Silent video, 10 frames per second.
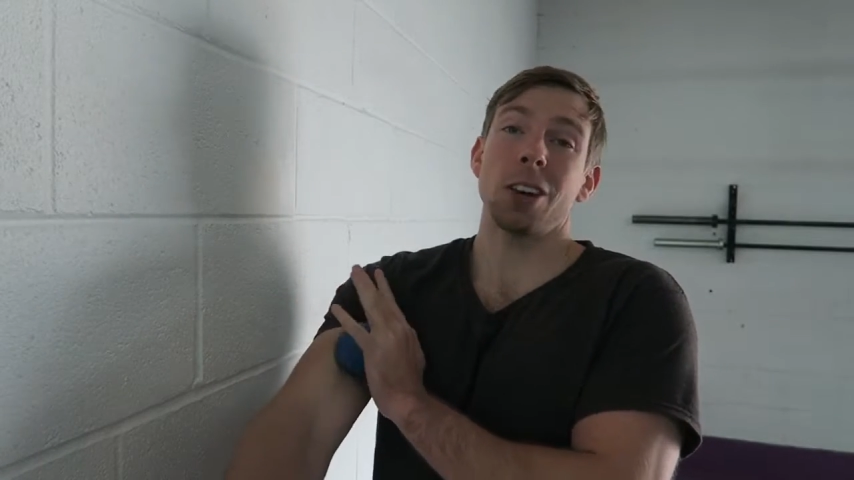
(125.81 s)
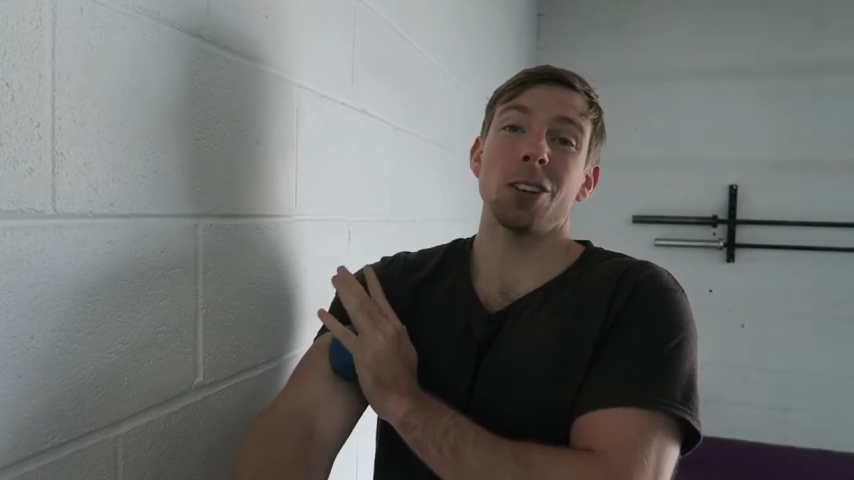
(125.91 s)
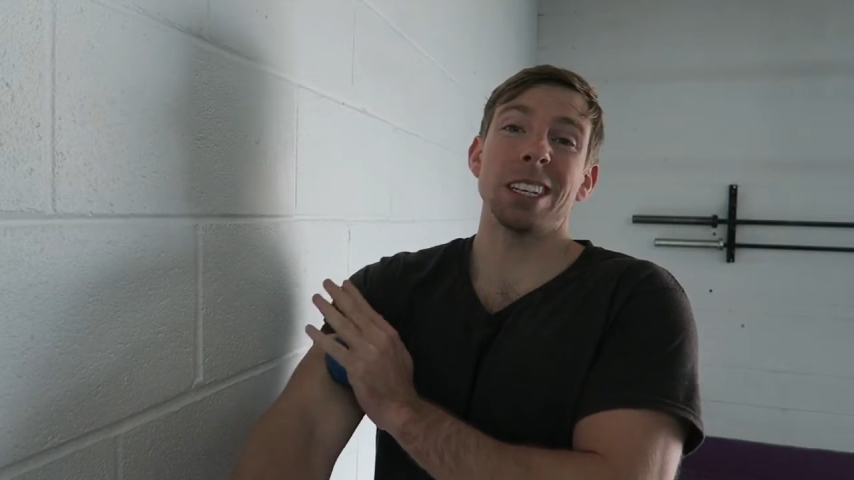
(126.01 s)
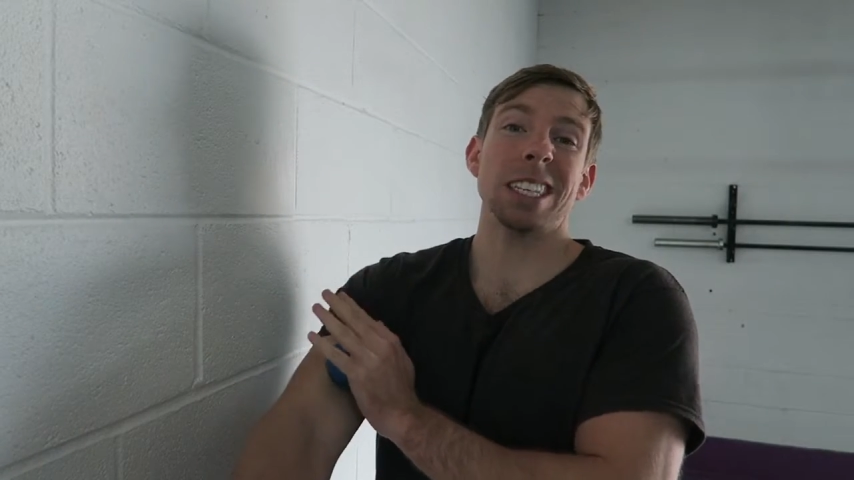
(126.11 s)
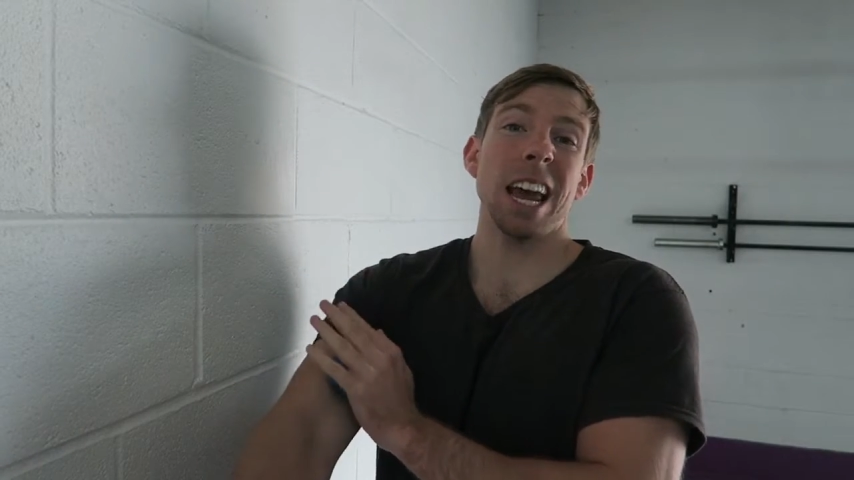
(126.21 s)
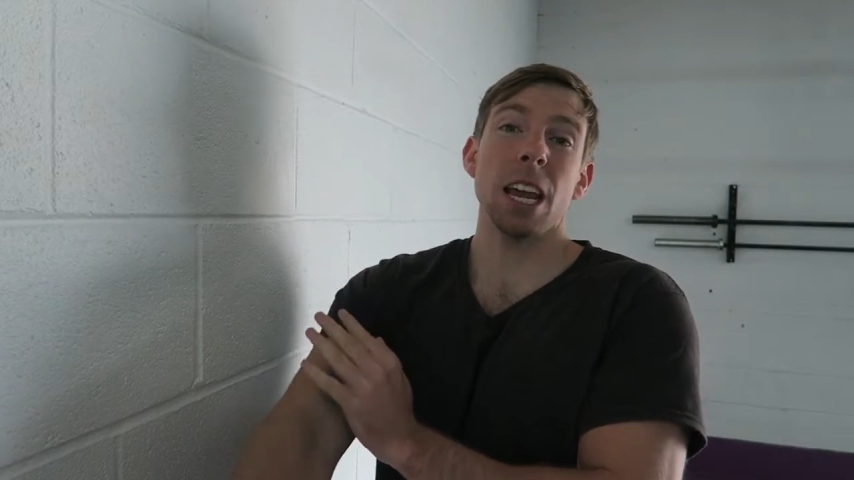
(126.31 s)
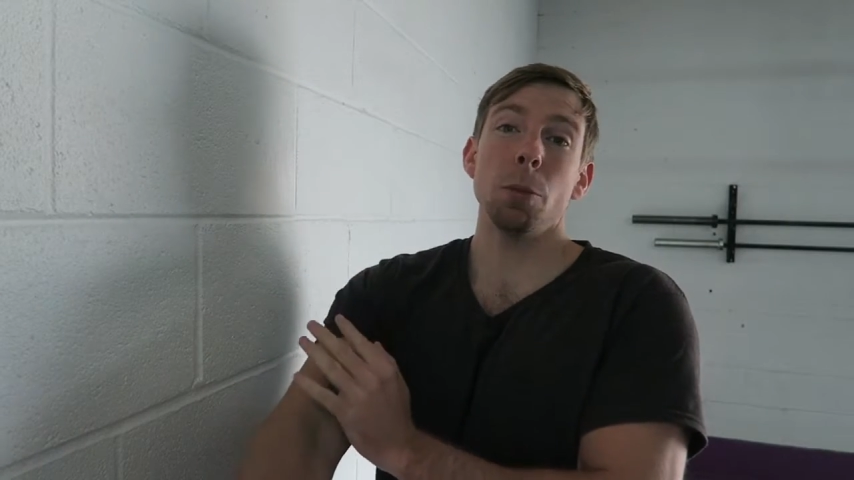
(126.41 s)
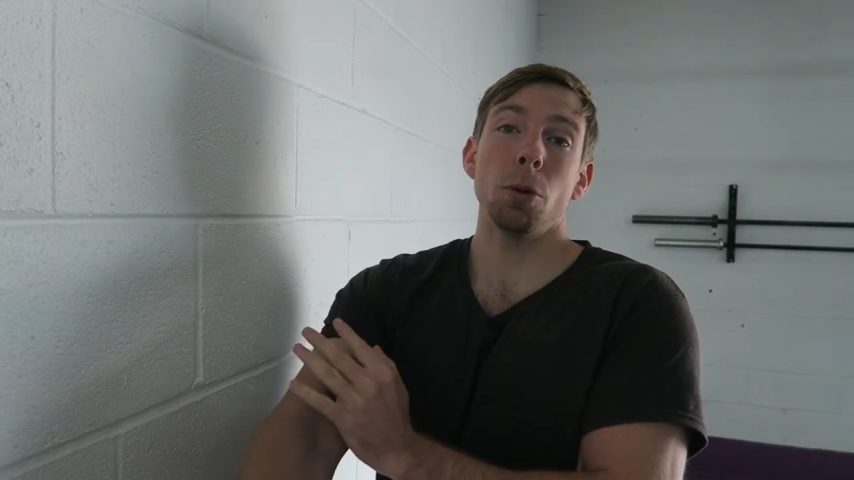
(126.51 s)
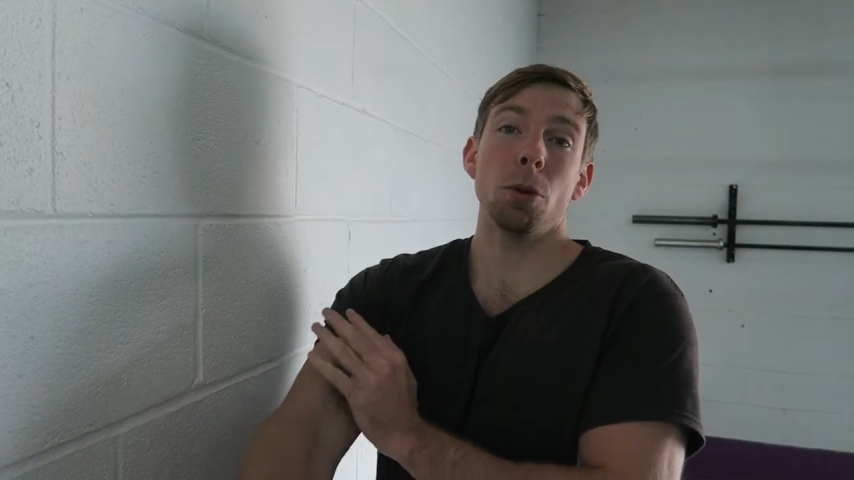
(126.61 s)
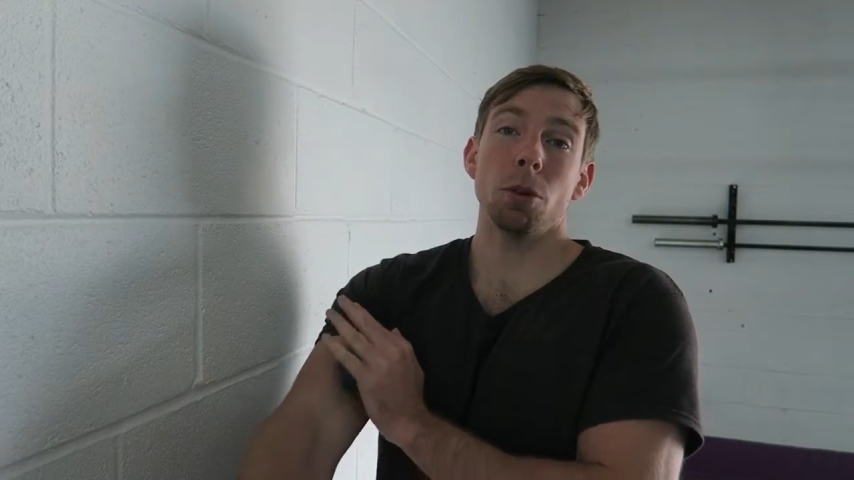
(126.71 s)
like on a
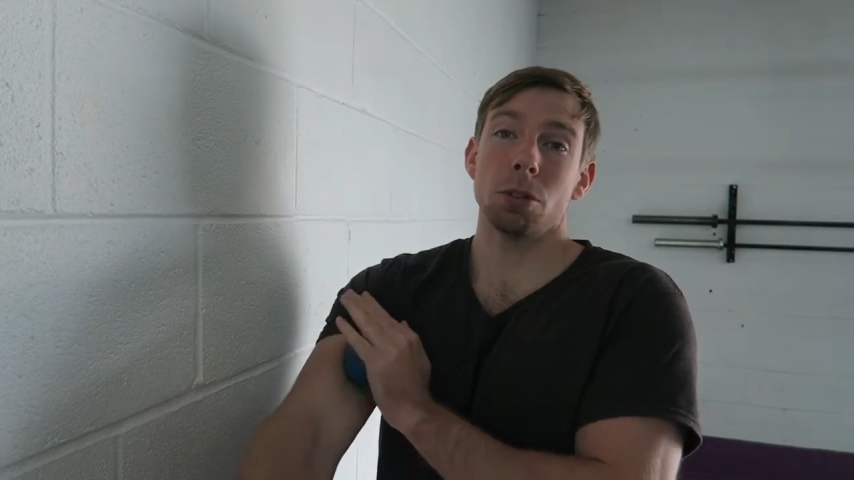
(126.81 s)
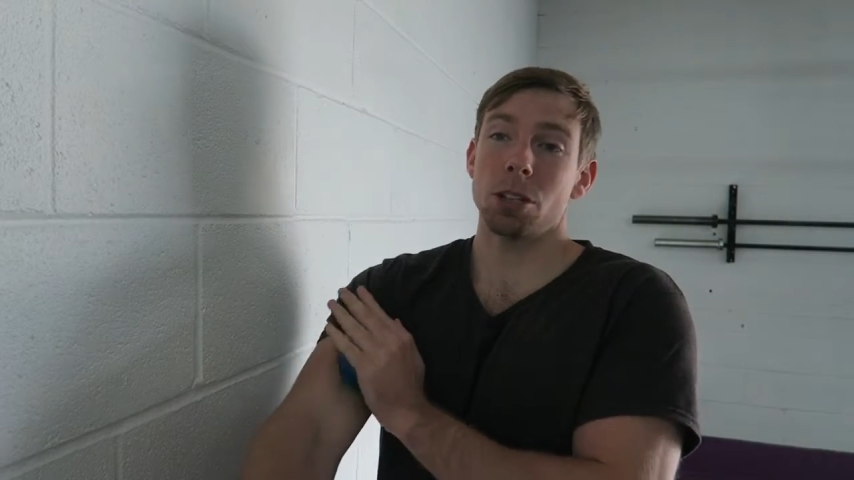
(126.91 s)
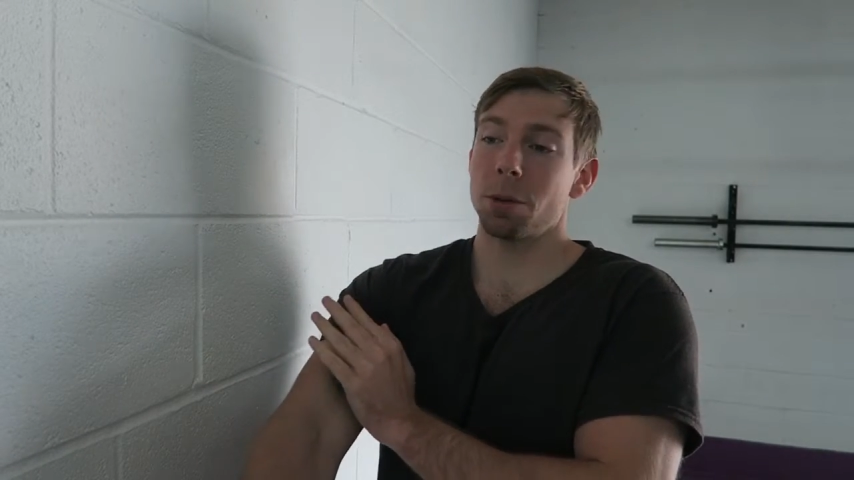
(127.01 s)
table or